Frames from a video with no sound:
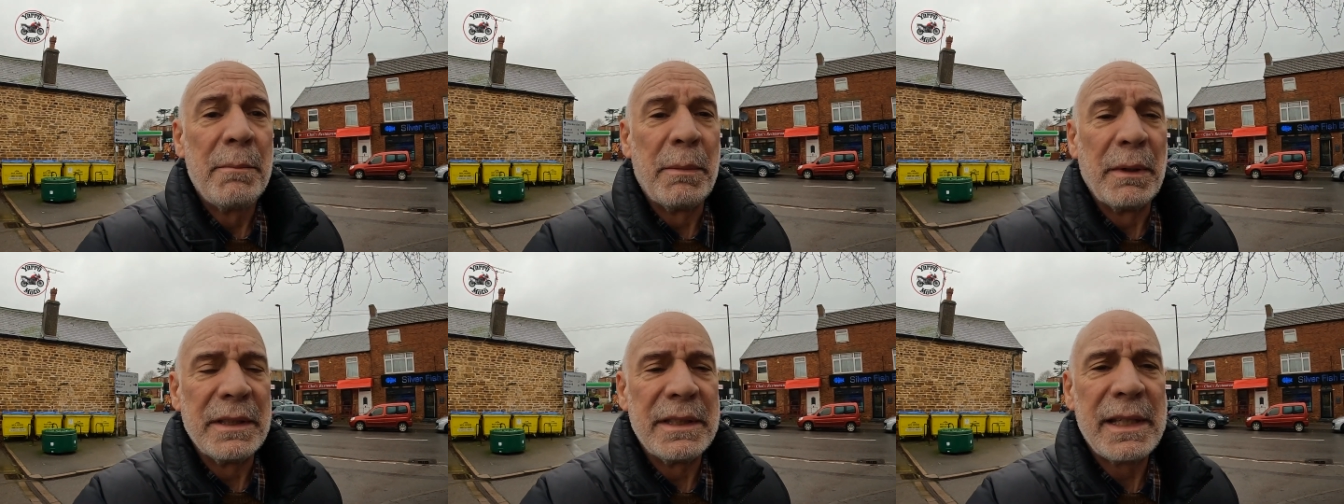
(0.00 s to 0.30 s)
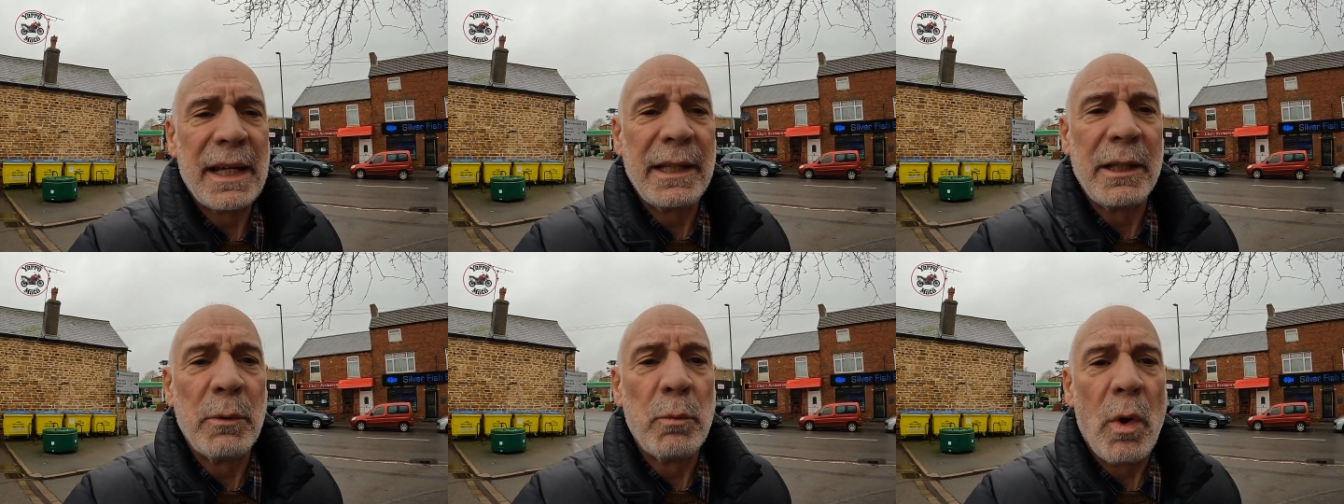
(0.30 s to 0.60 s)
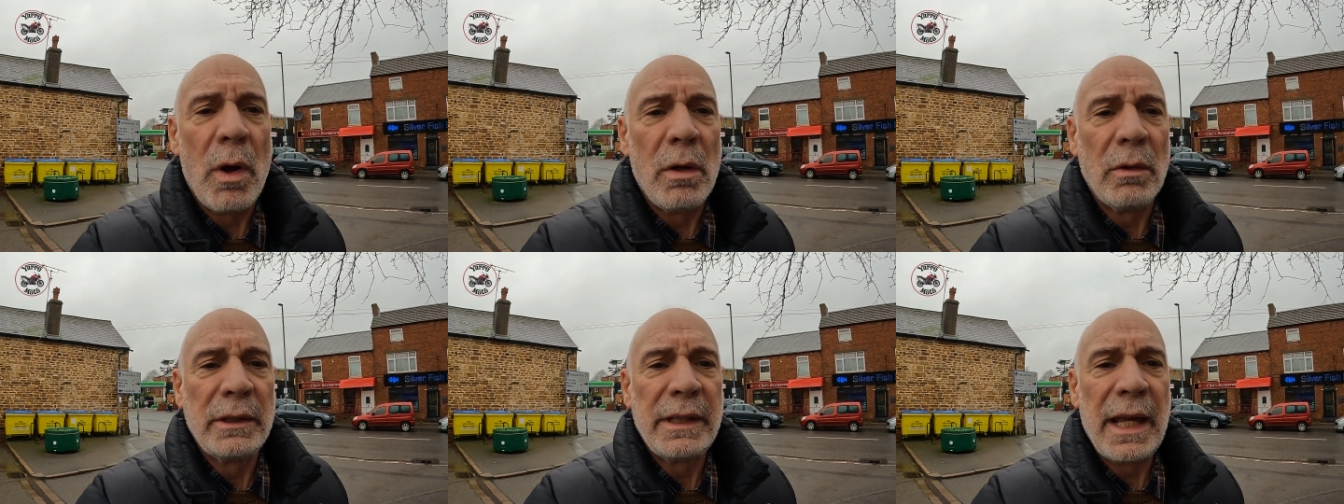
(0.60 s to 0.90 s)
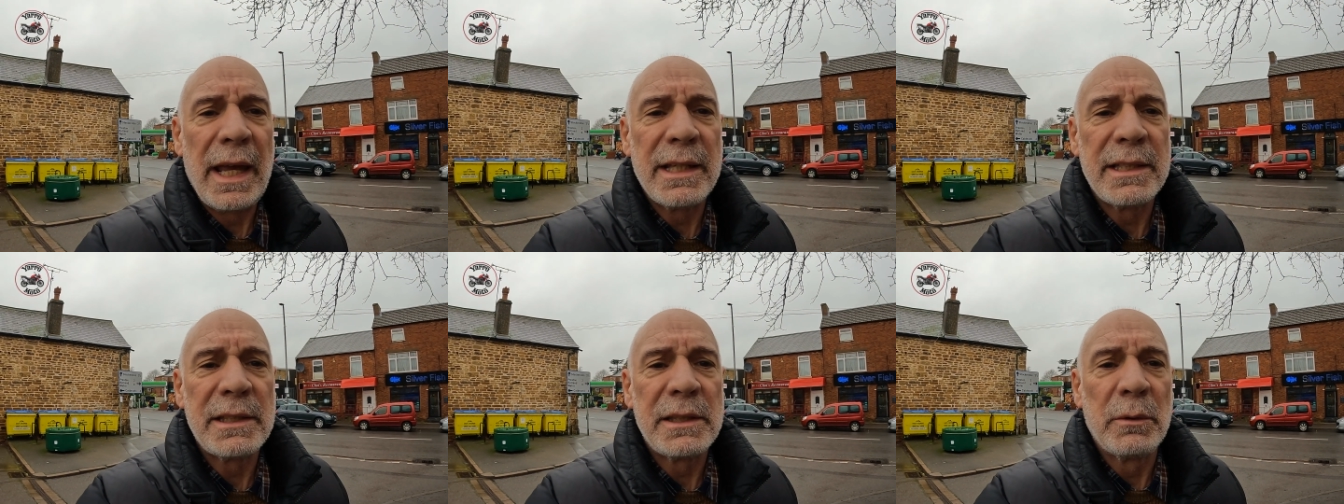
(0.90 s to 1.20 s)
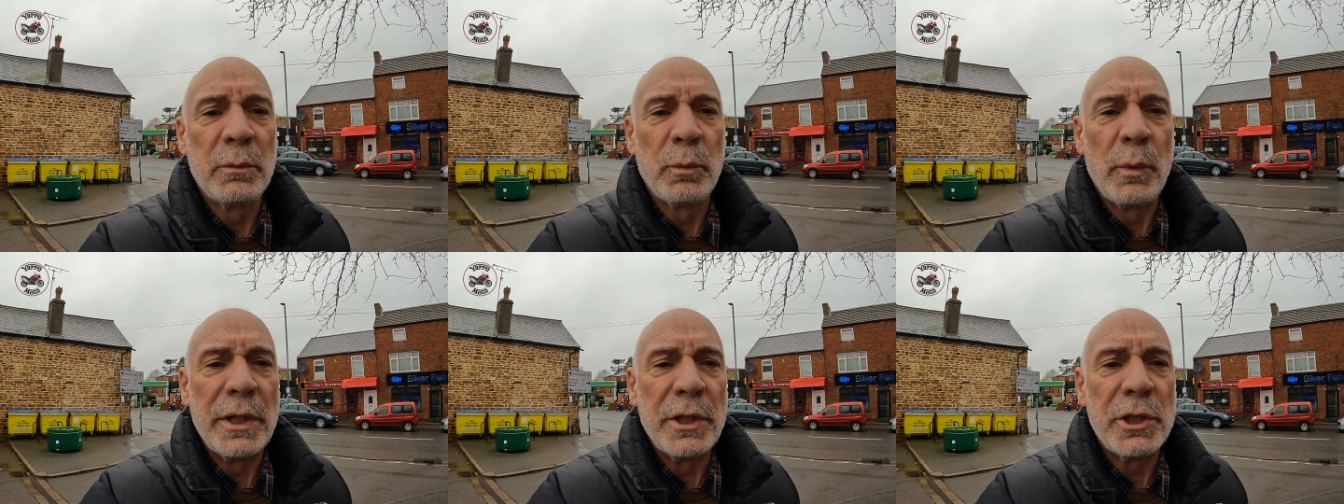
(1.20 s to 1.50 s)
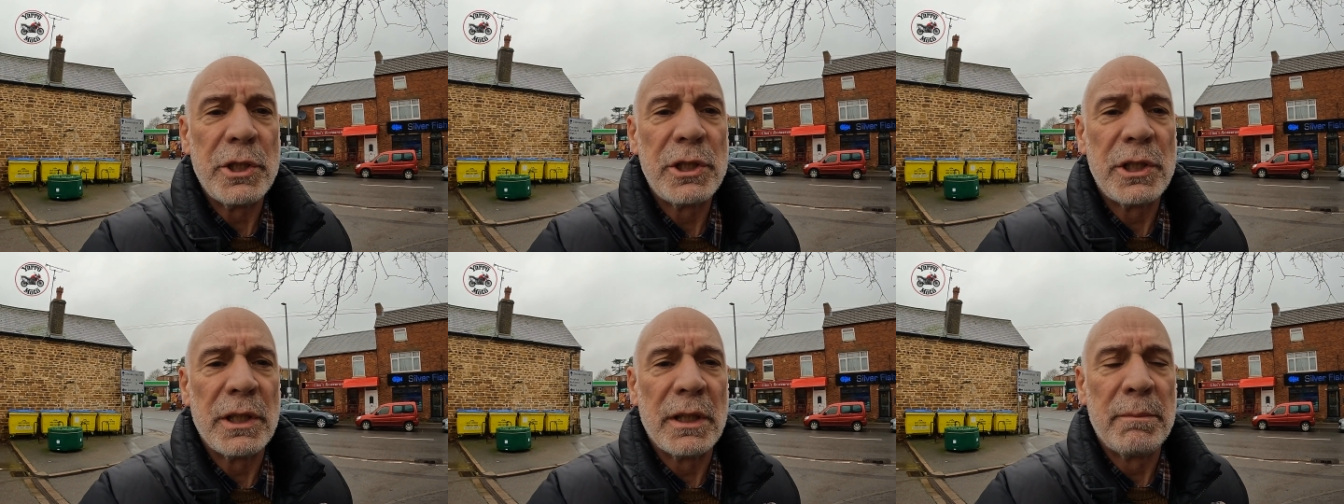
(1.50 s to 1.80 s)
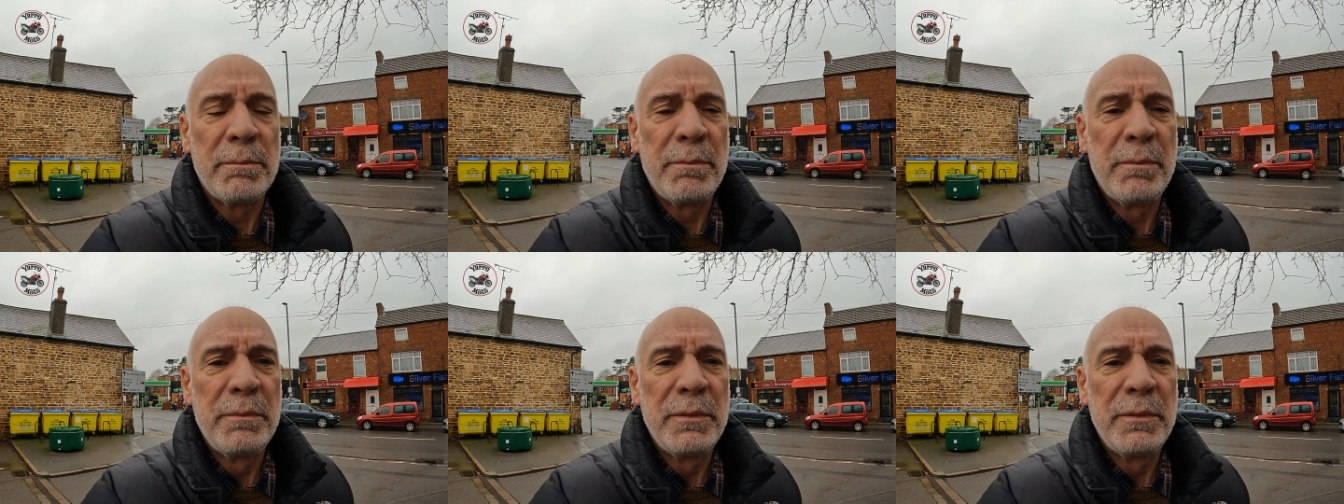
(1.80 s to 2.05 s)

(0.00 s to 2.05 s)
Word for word: but take a wild guess which uh,